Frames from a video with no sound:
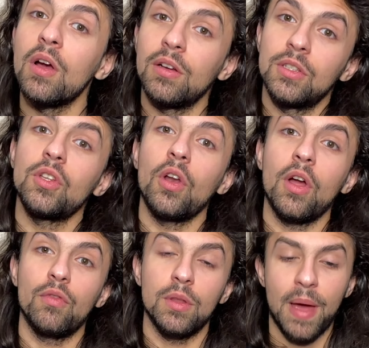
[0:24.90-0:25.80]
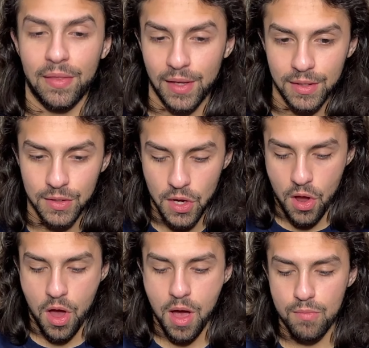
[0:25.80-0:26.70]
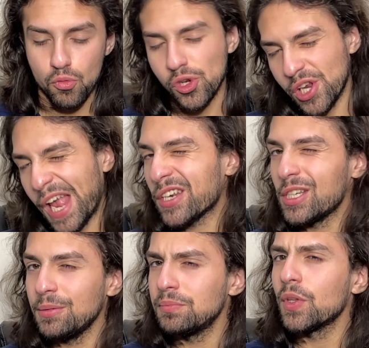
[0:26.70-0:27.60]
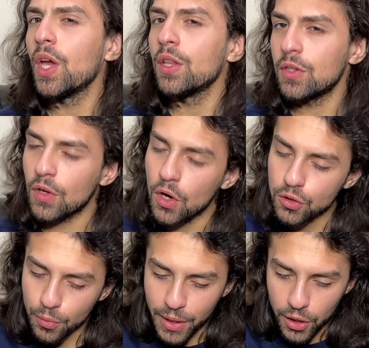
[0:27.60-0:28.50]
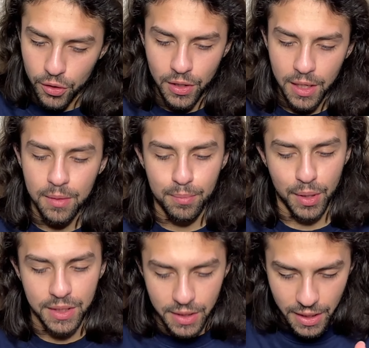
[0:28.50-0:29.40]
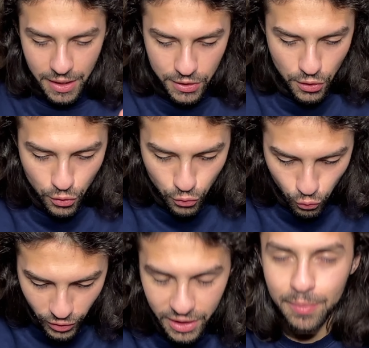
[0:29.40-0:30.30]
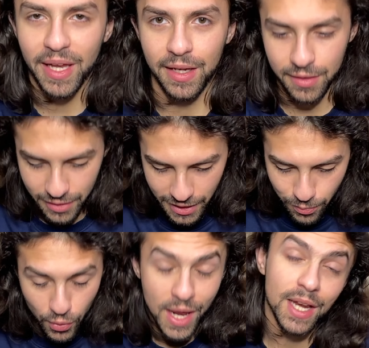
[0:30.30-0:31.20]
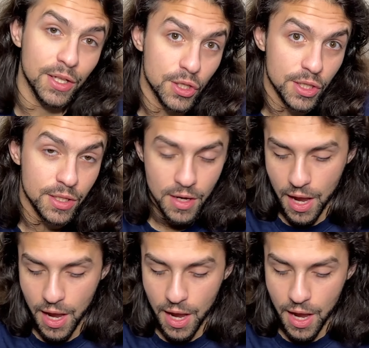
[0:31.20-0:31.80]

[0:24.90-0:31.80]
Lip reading: starting off with the bad things, which actually, this could also be a good thing, but it is really big, 6.8 inches.